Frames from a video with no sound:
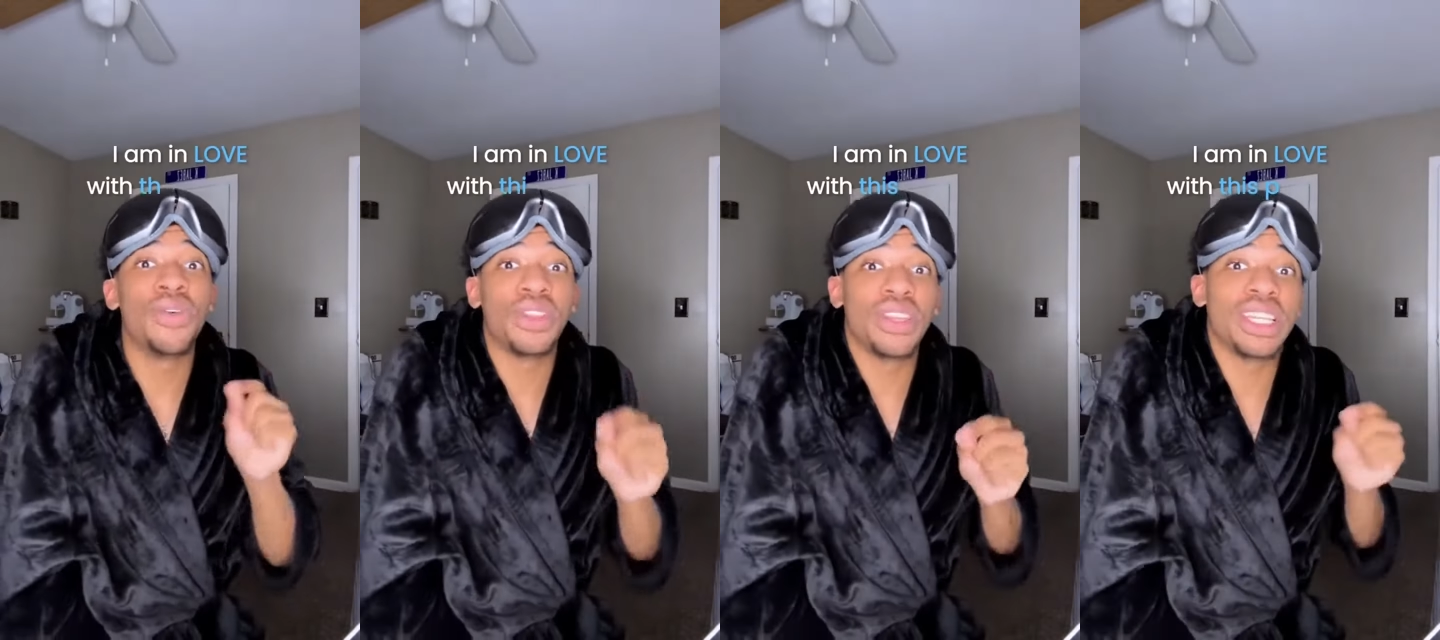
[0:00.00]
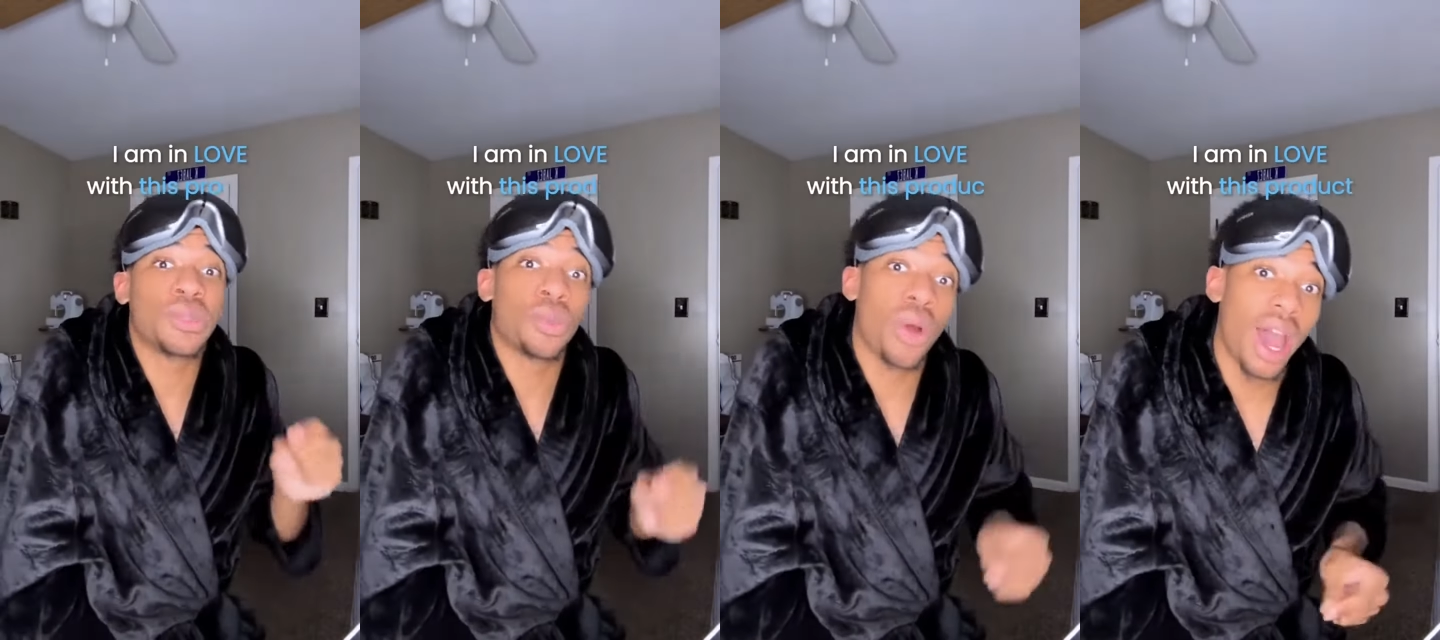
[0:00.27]
with
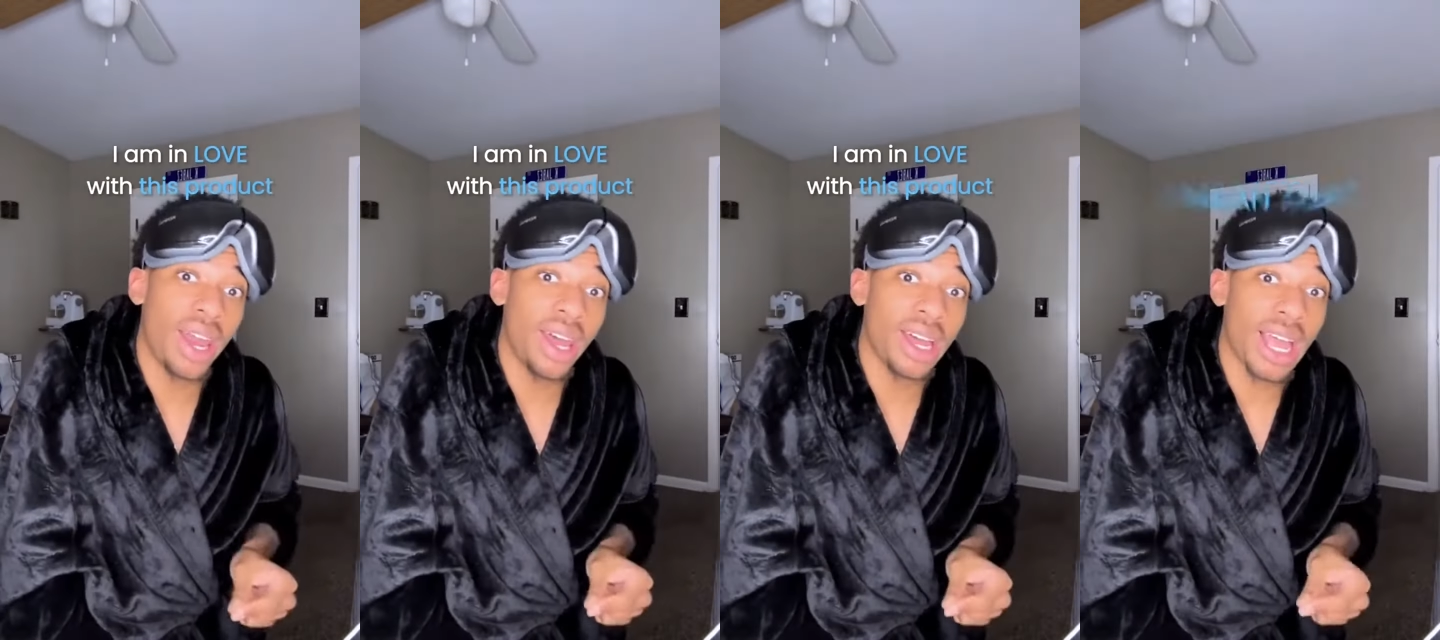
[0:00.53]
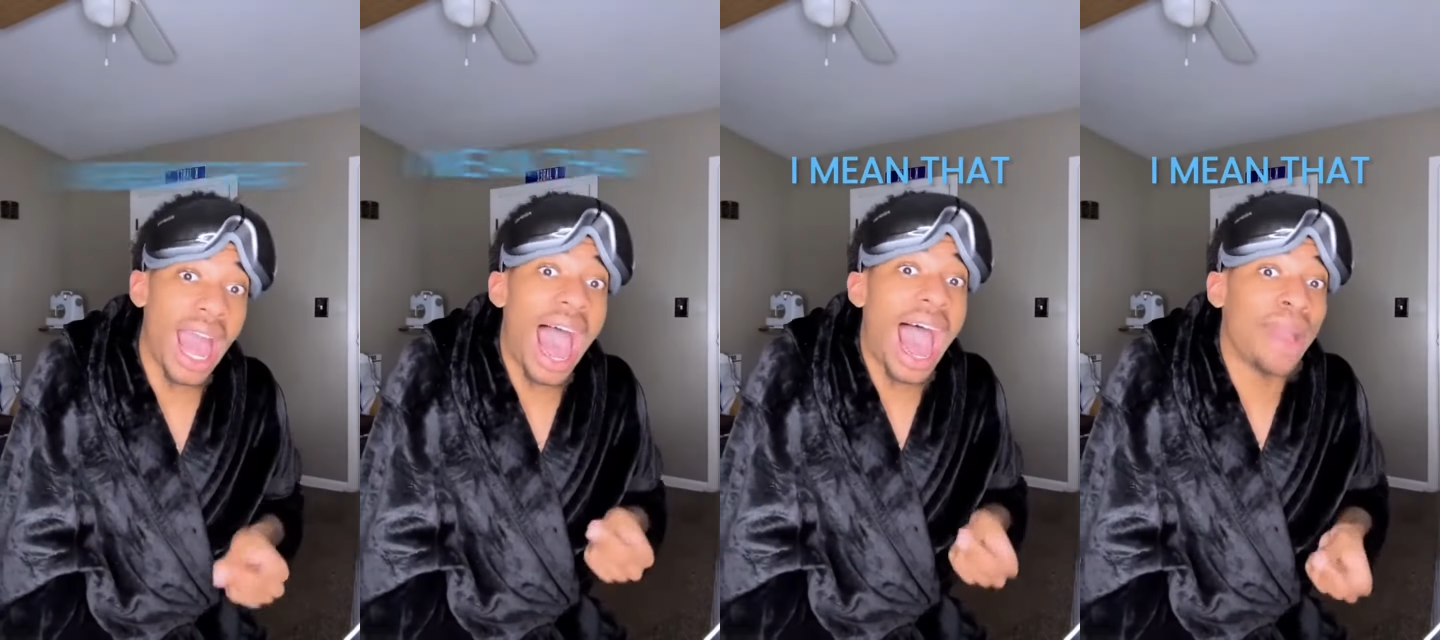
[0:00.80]
this
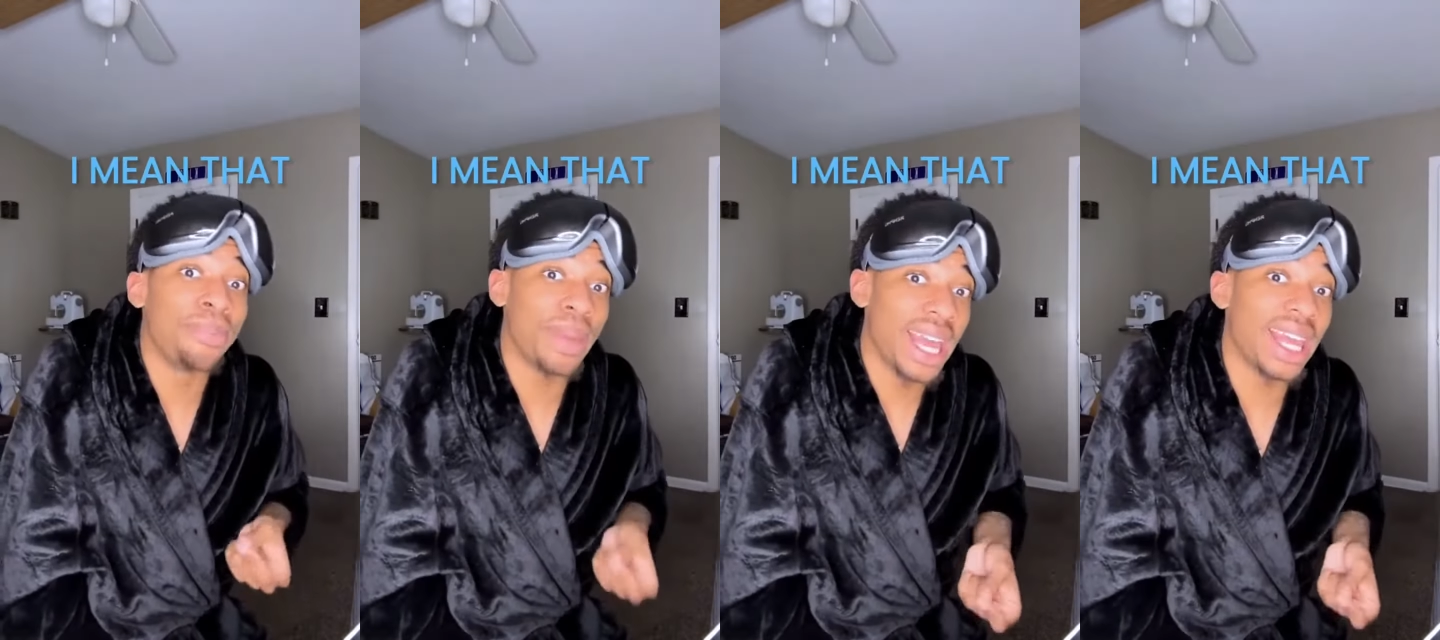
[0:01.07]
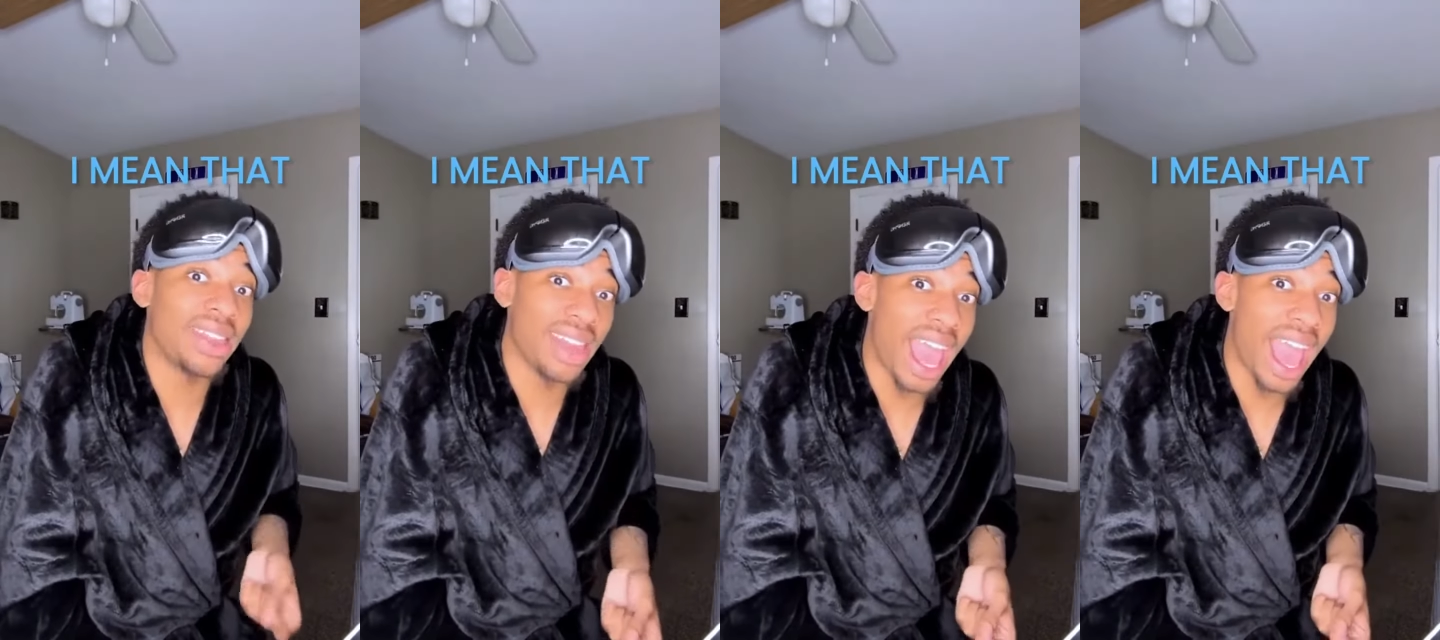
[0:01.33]
product, I
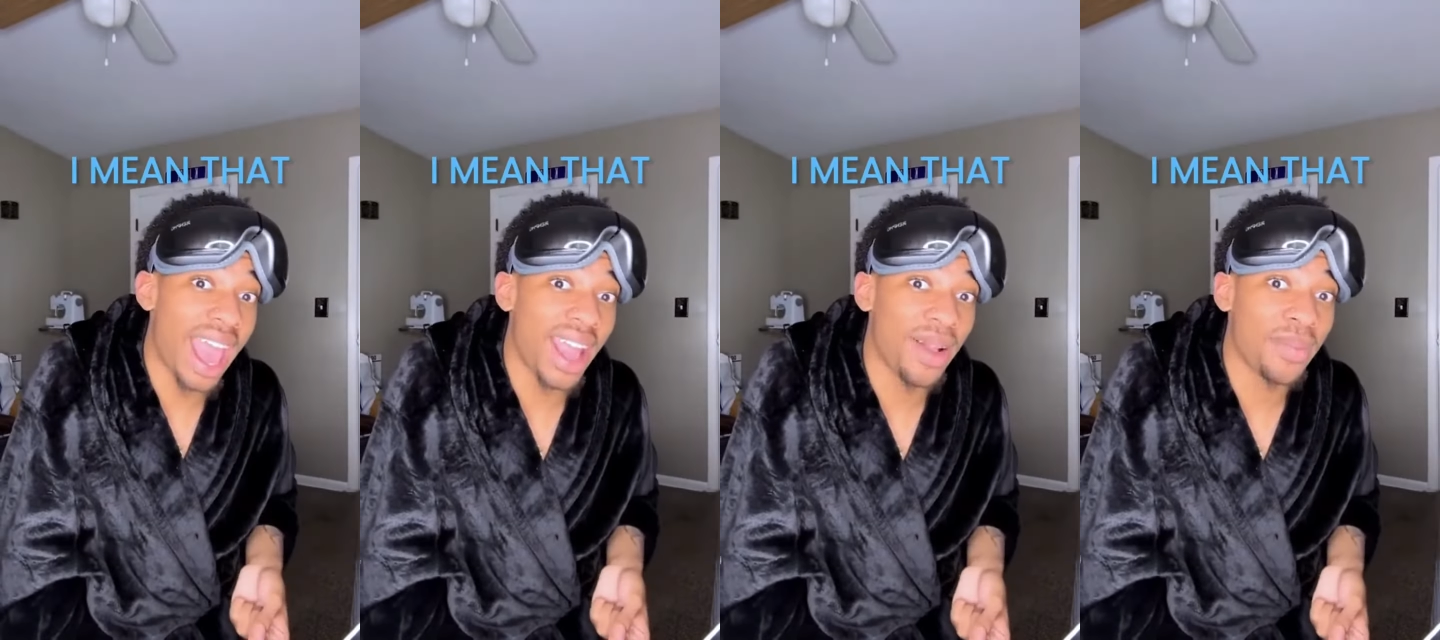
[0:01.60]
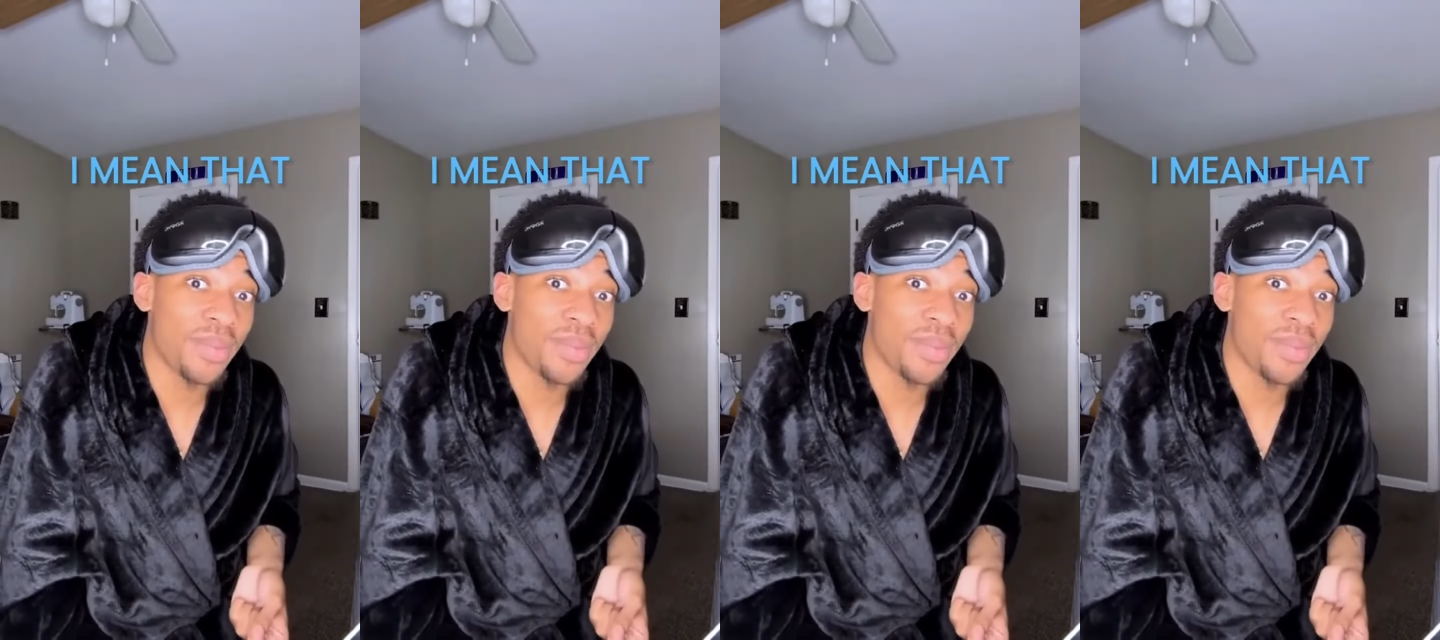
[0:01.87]
mean that.